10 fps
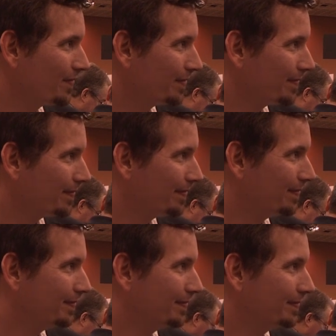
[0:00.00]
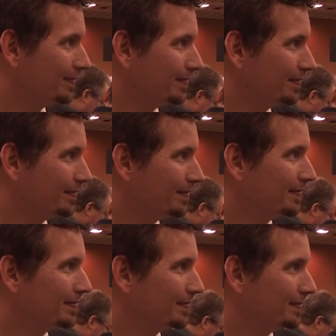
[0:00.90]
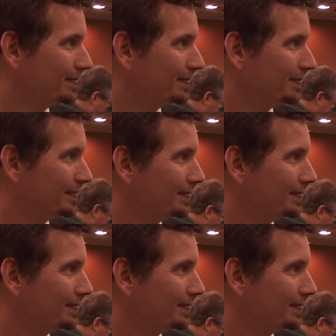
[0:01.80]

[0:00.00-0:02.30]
No words are spoken by the person on screen.